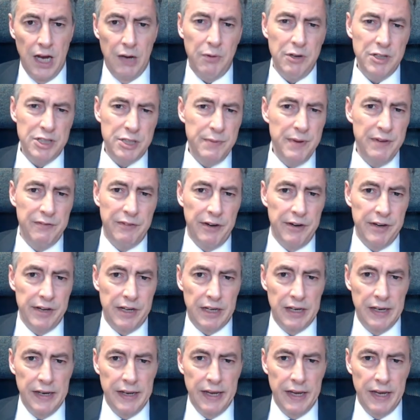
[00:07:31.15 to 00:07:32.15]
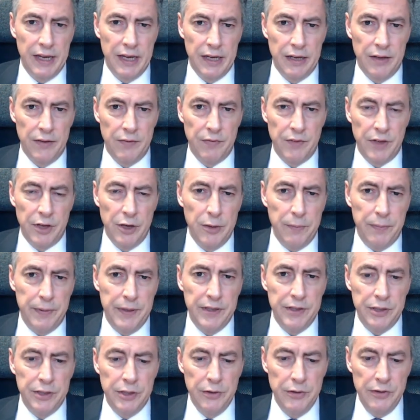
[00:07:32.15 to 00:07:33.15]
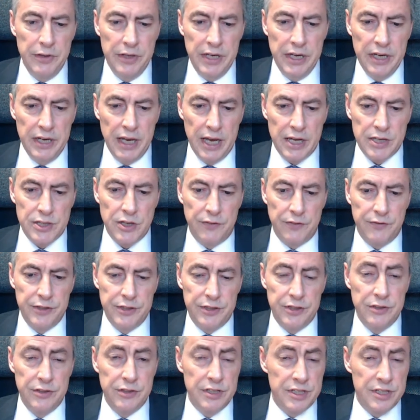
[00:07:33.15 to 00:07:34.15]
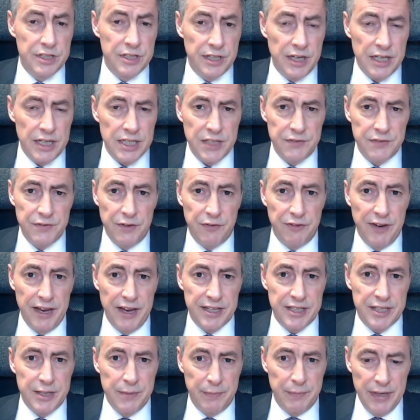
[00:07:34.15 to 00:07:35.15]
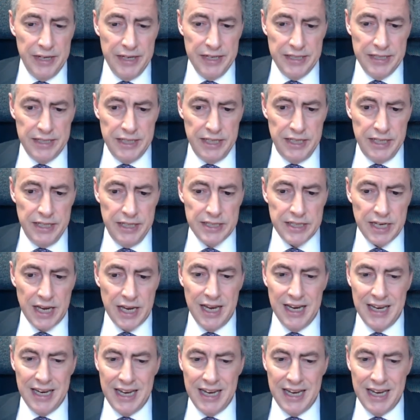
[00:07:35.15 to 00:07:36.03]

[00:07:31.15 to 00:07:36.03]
I want to be very clear here. The European Union has offered to discuss the flexibilities